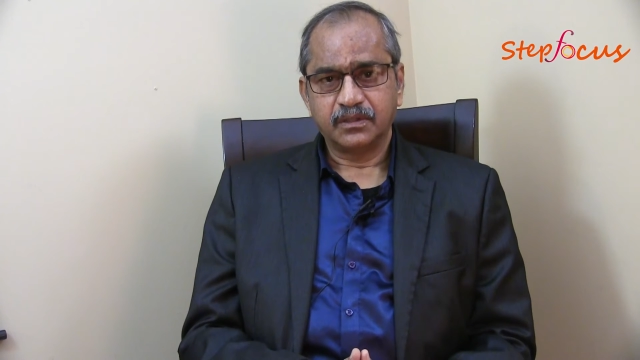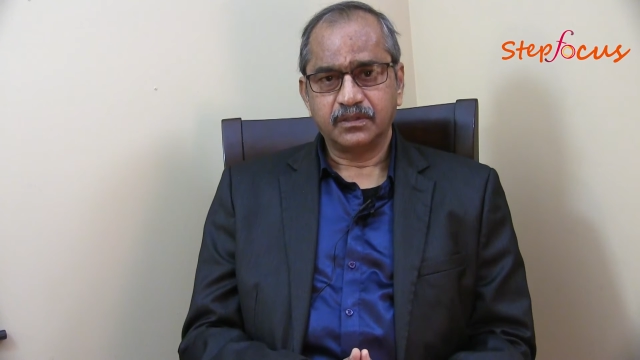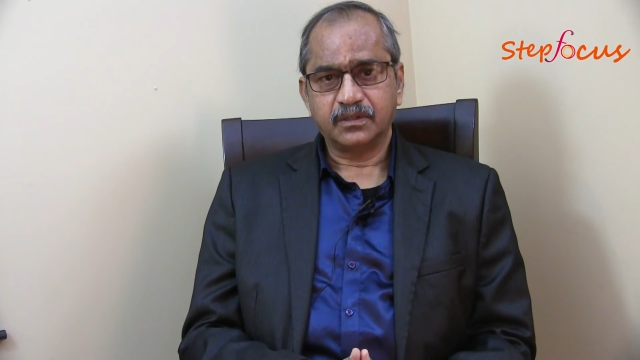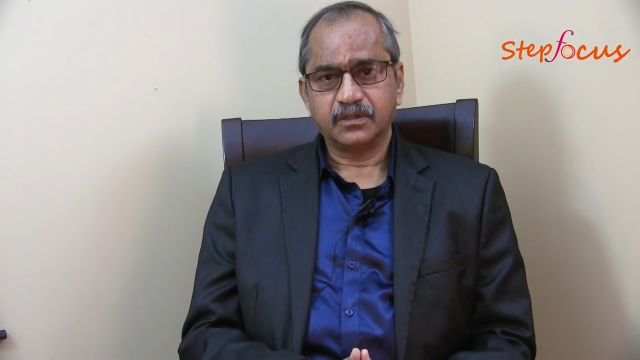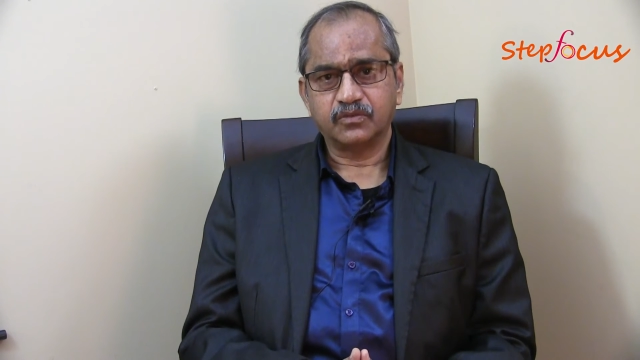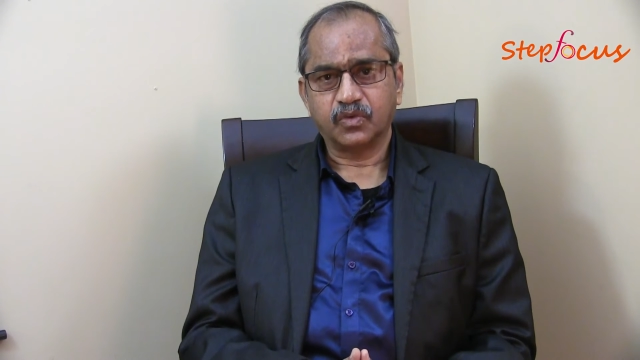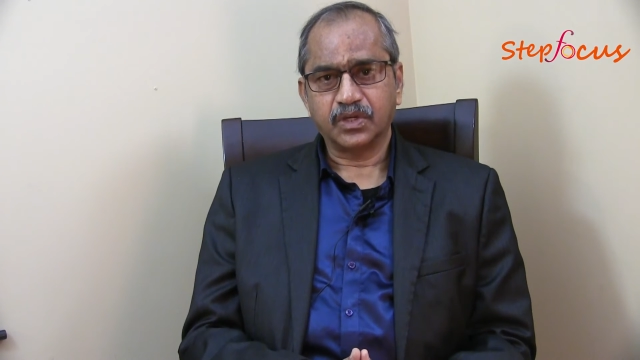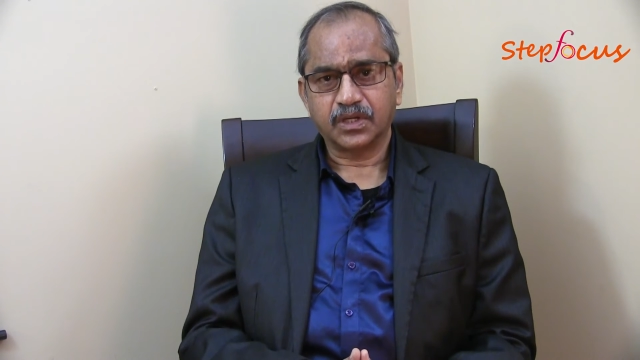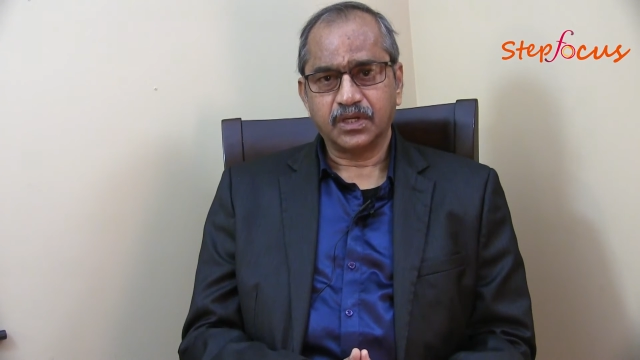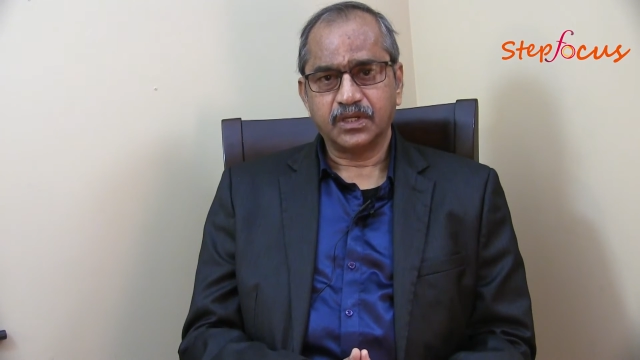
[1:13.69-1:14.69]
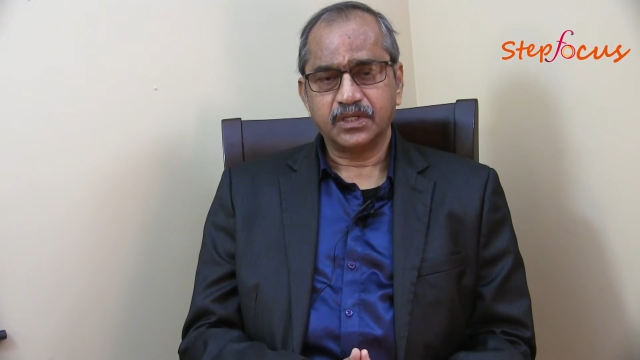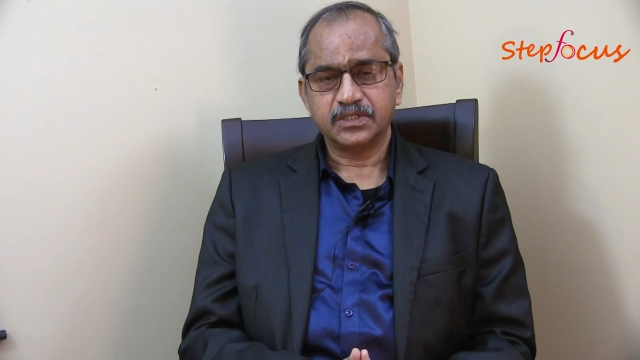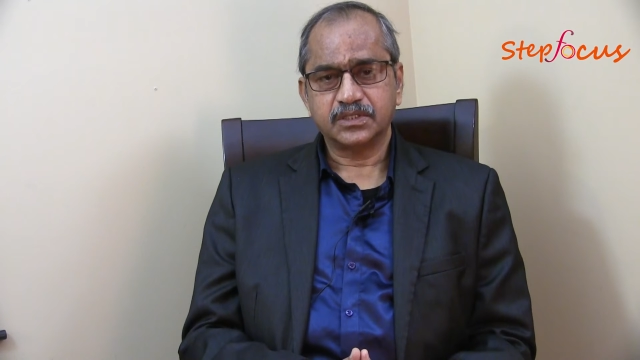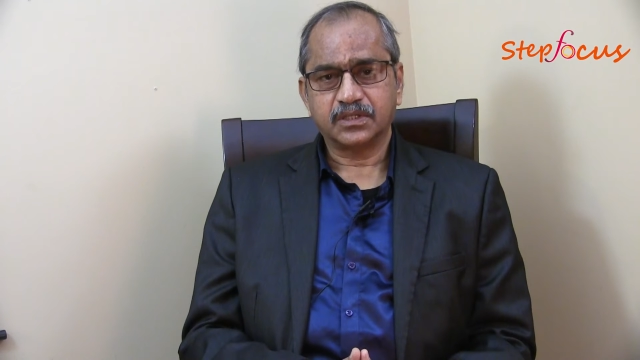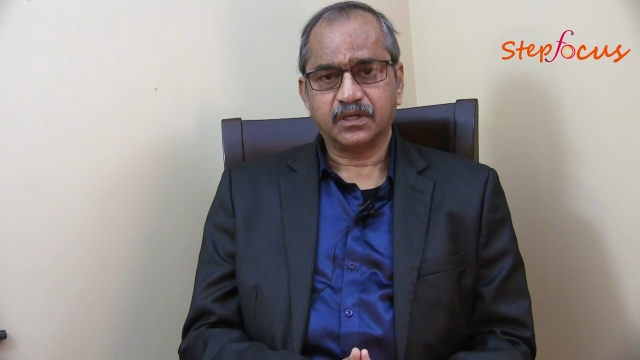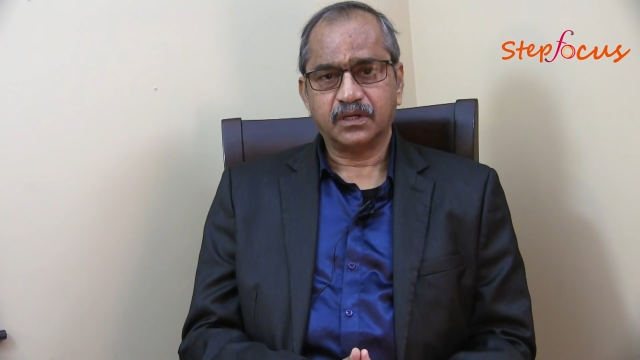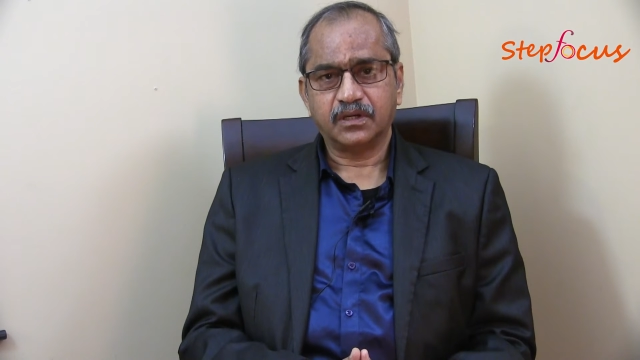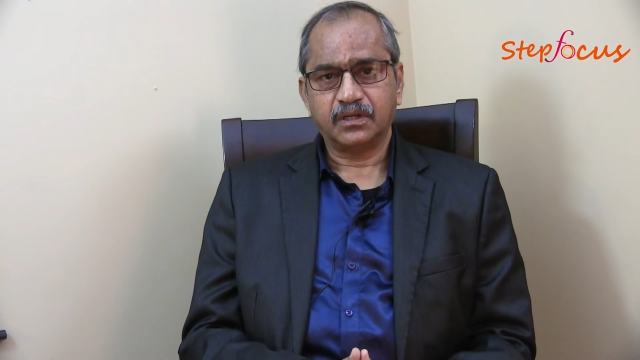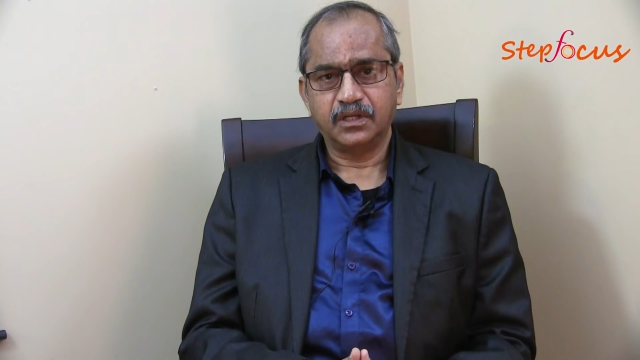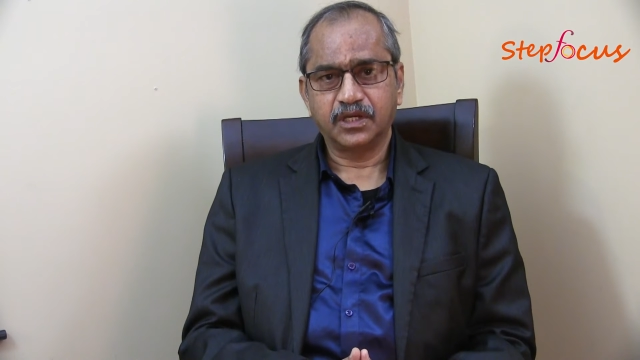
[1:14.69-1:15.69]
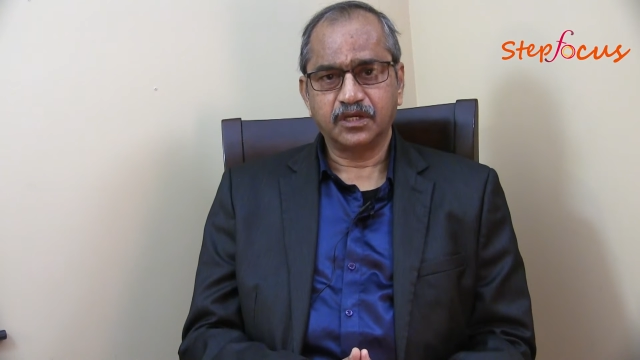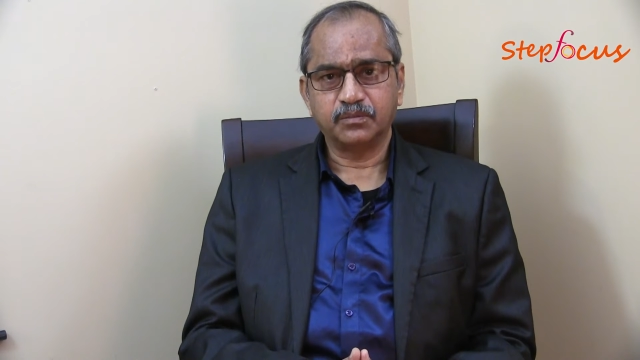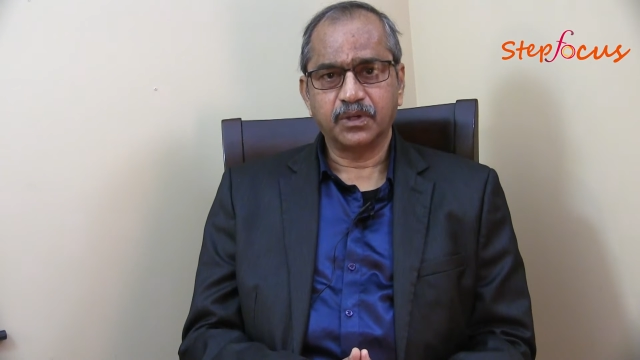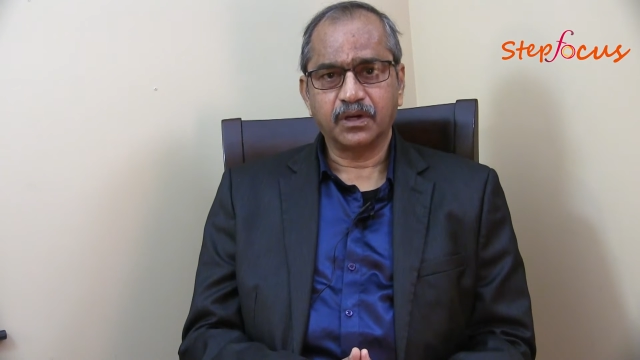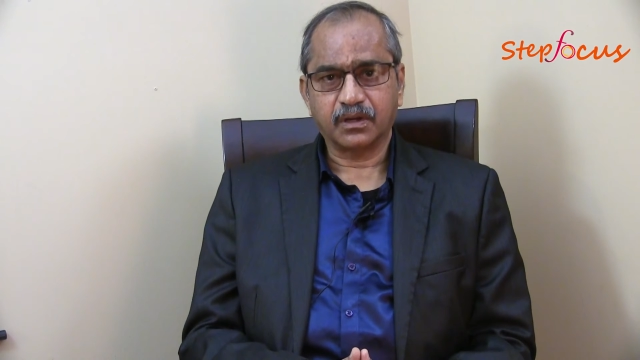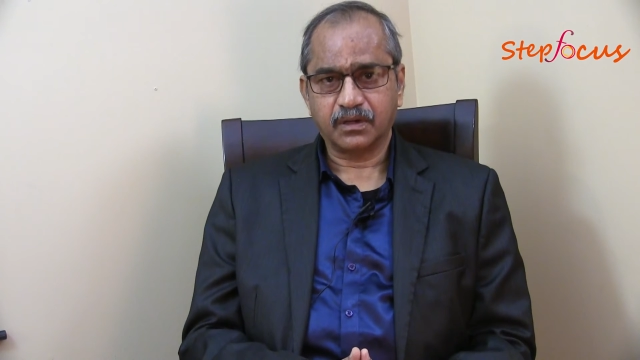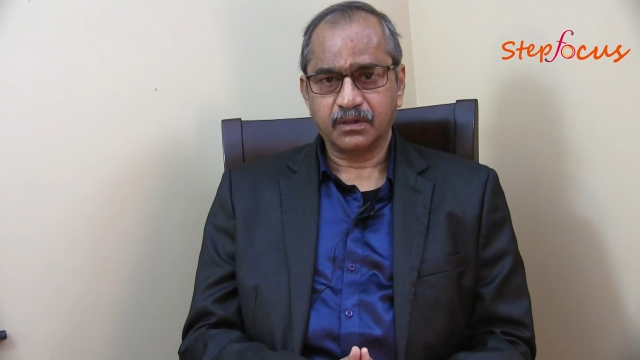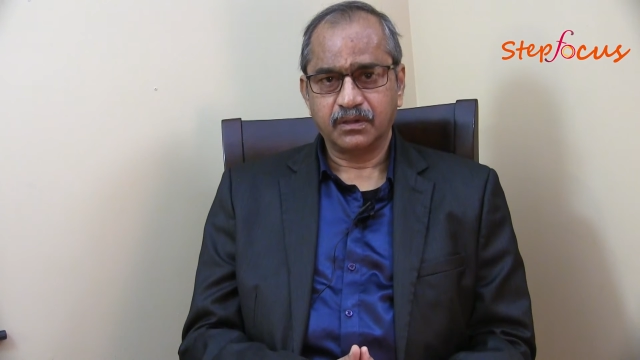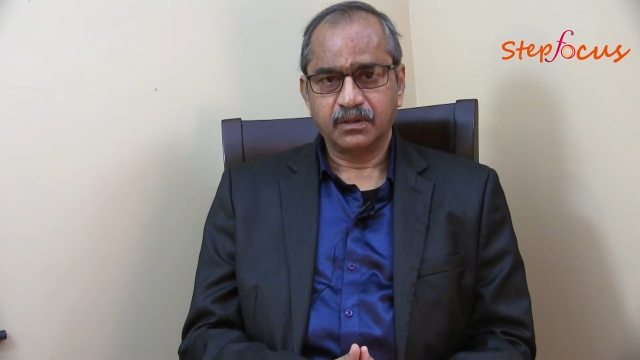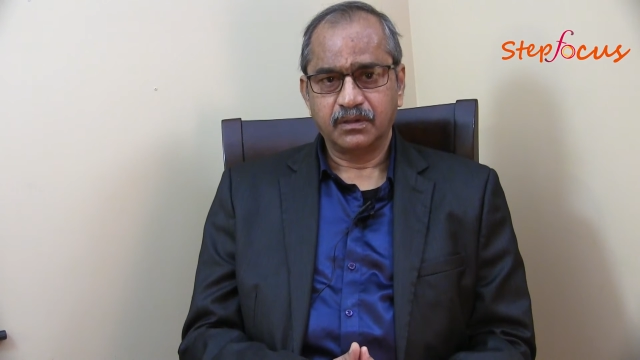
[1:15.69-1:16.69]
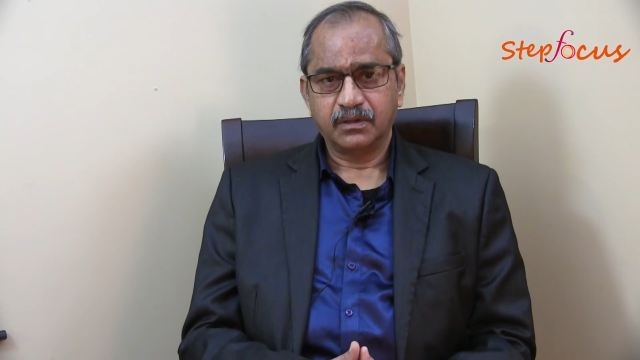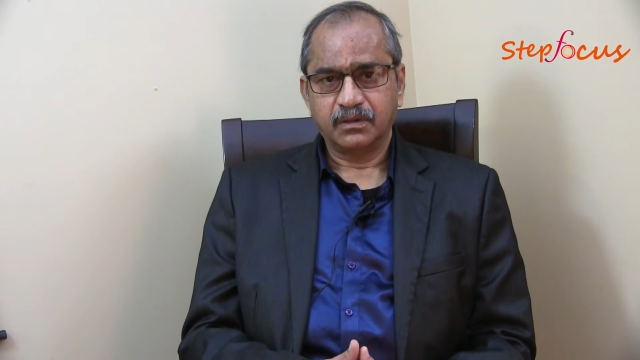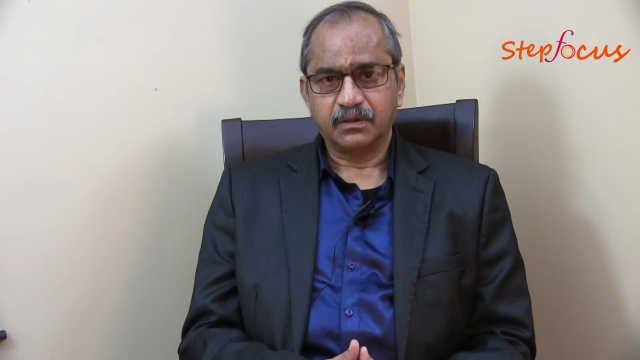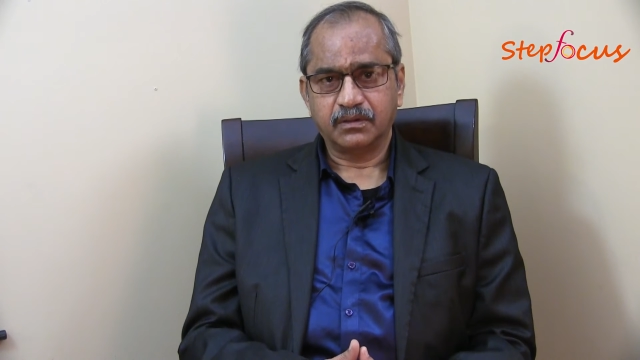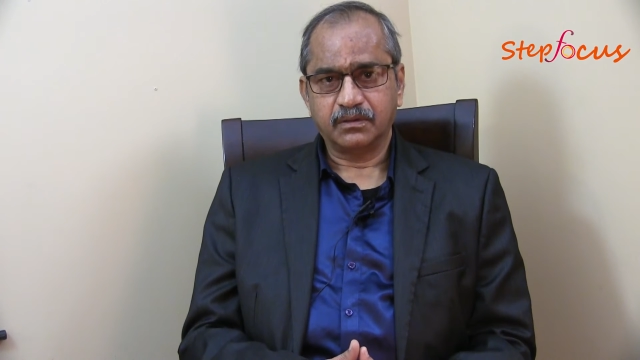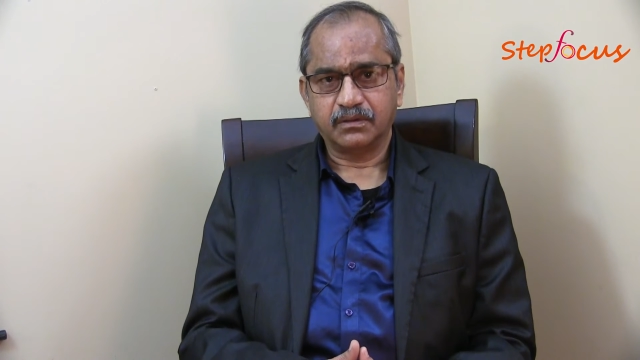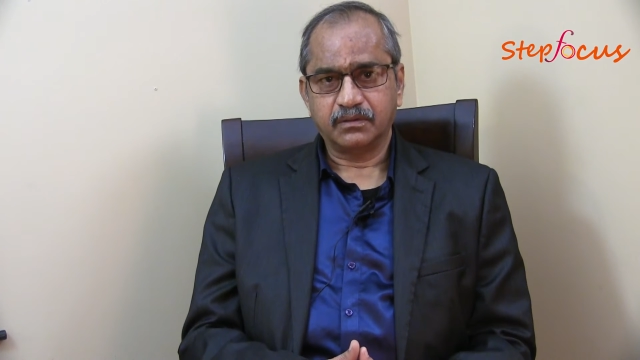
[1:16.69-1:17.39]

There is one college called NICMAR, uh,